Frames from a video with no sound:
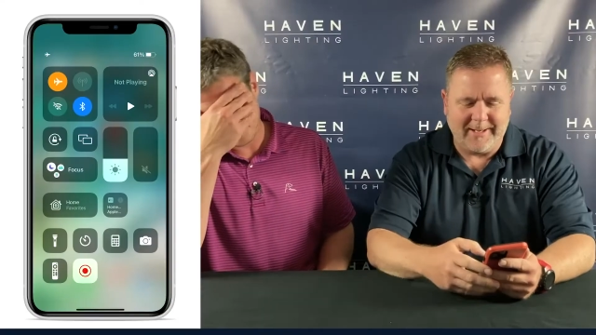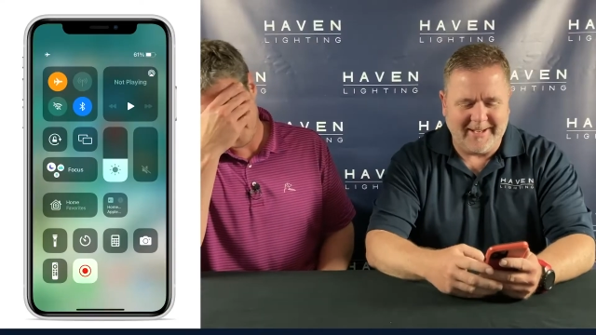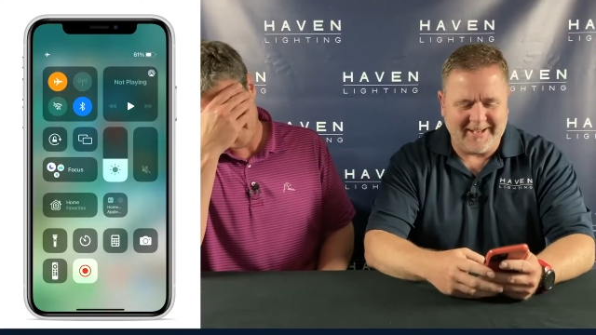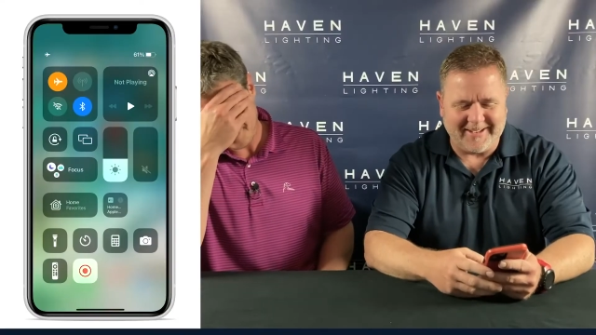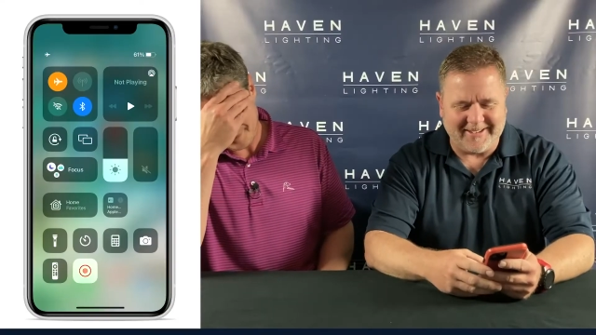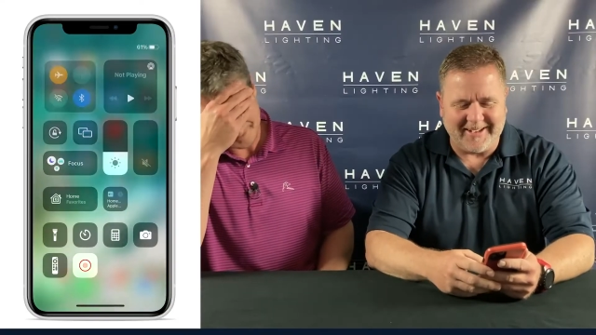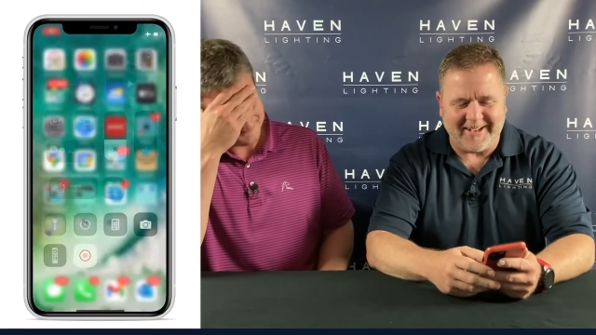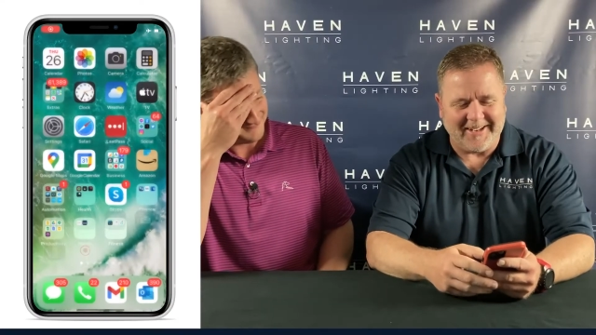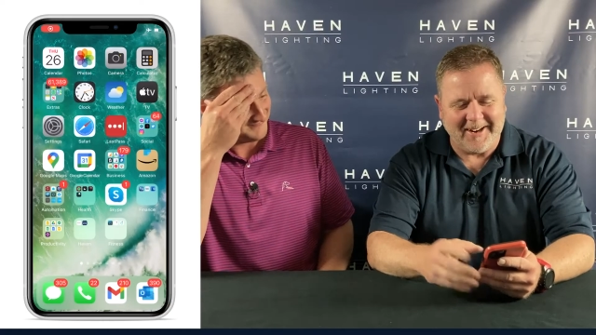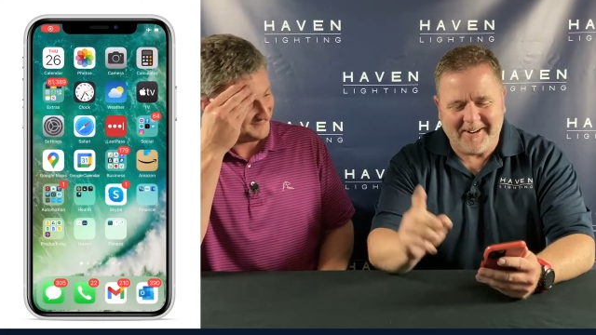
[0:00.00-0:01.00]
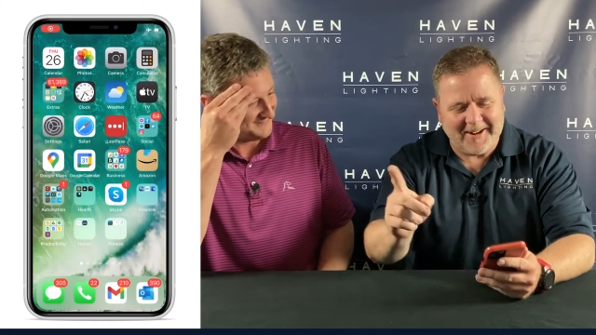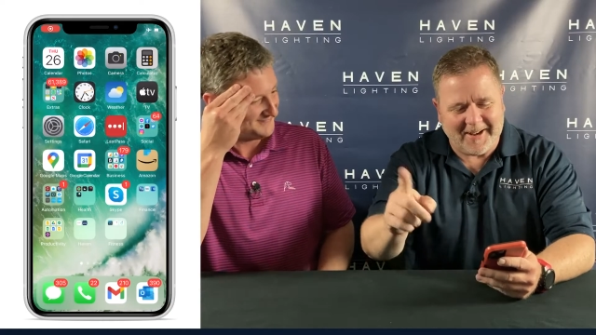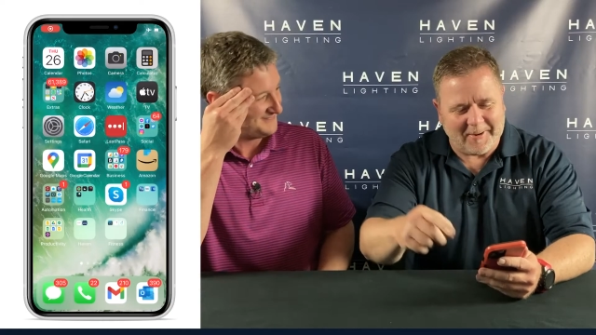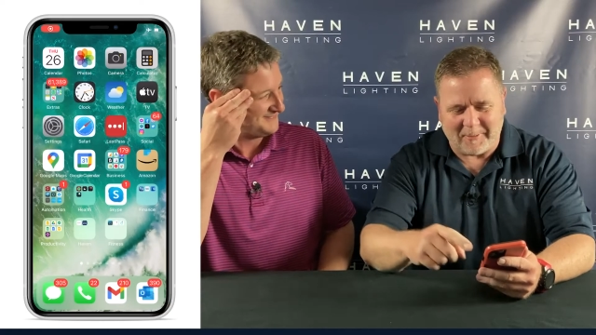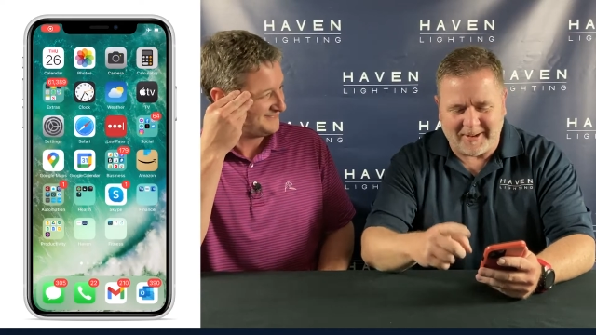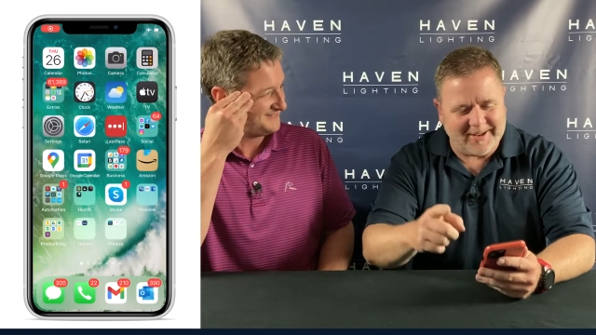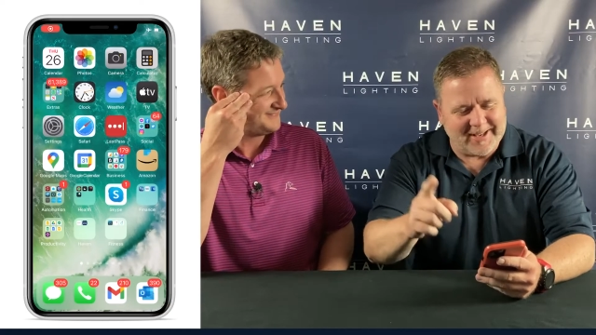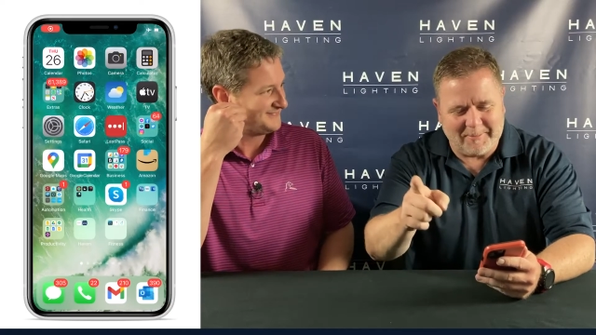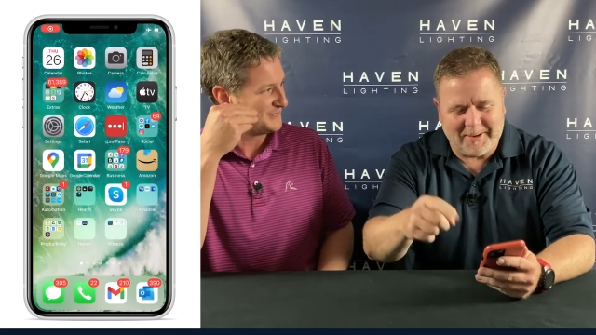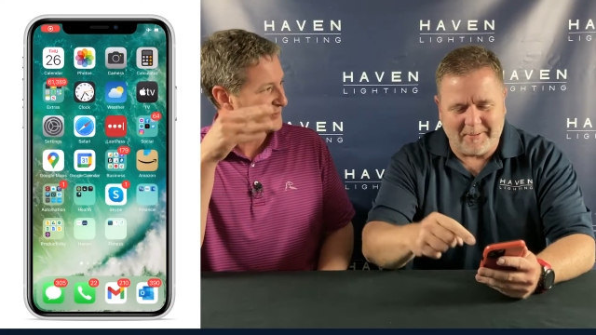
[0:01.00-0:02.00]
Speaker 1: he can see it. No, no, no. We're going to
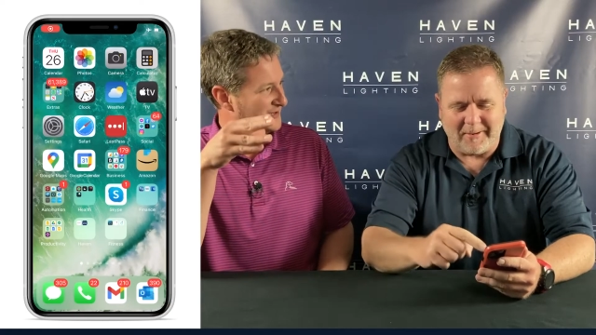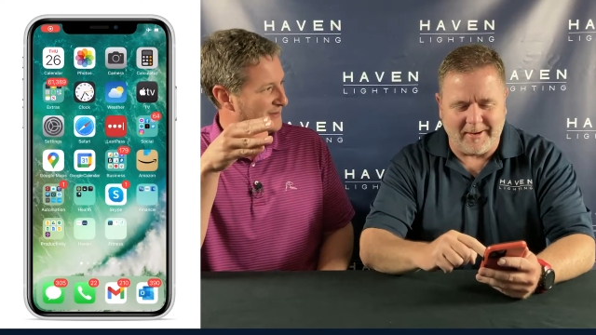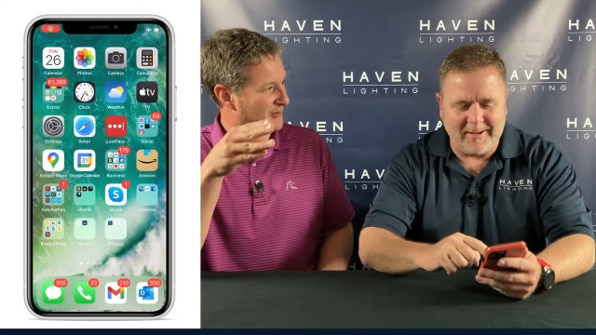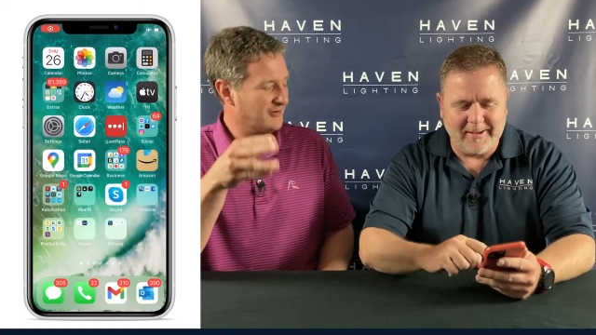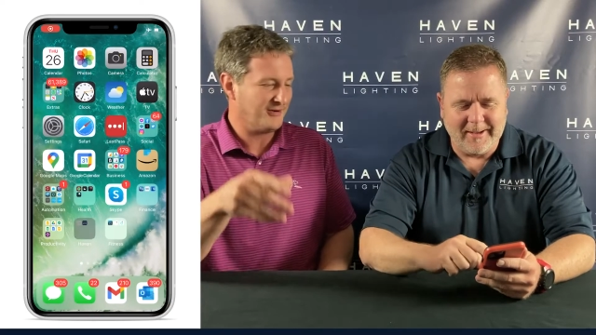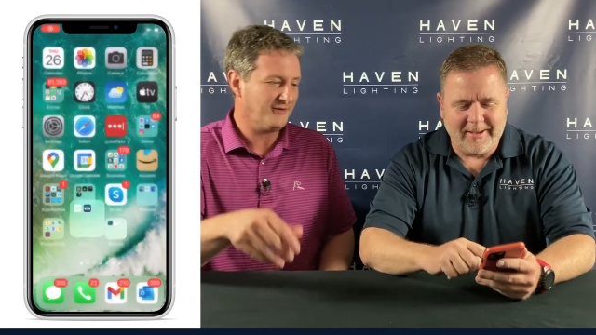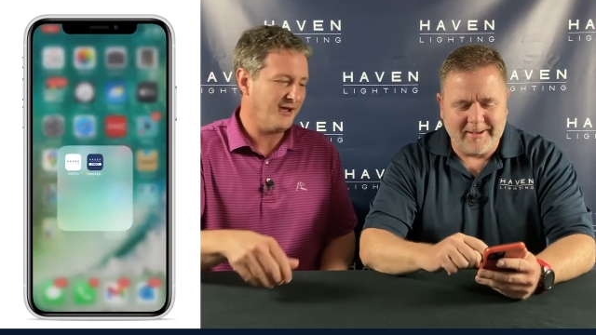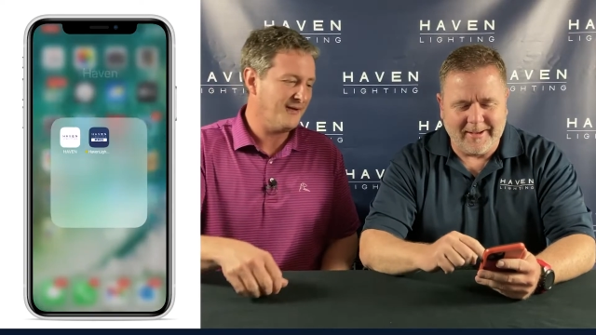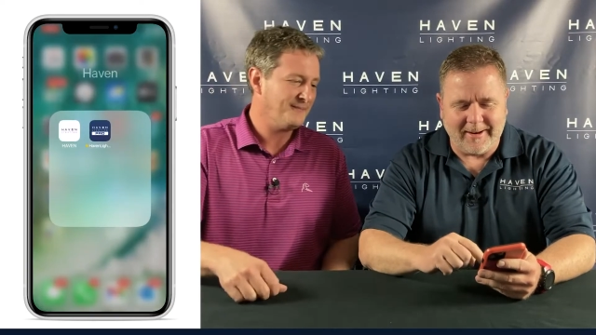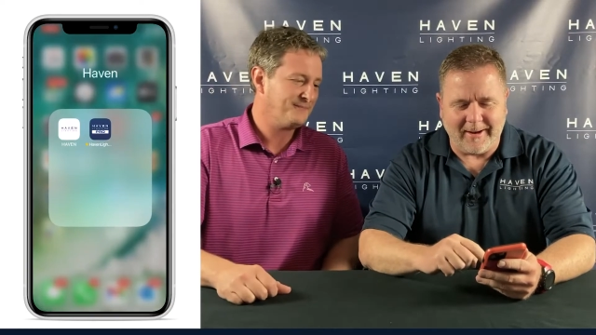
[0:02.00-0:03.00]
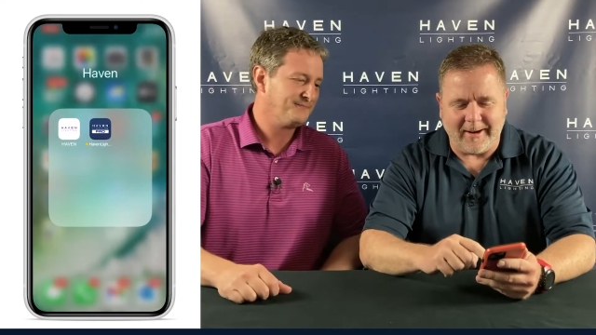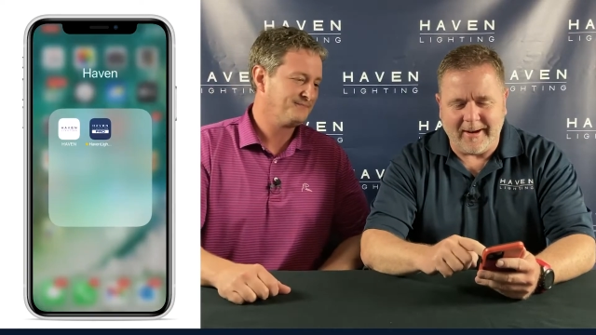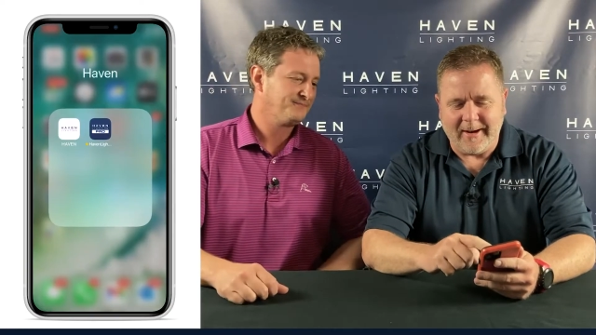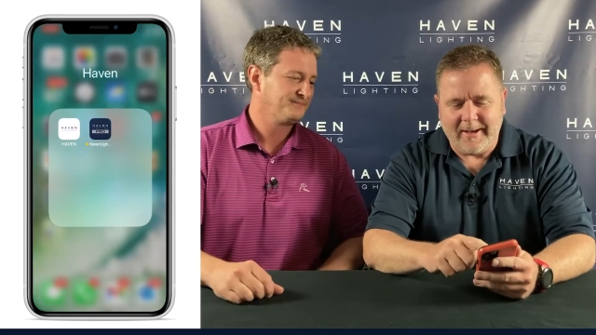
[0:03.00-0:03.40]
keep going. We're going to keep going? Okay. All right.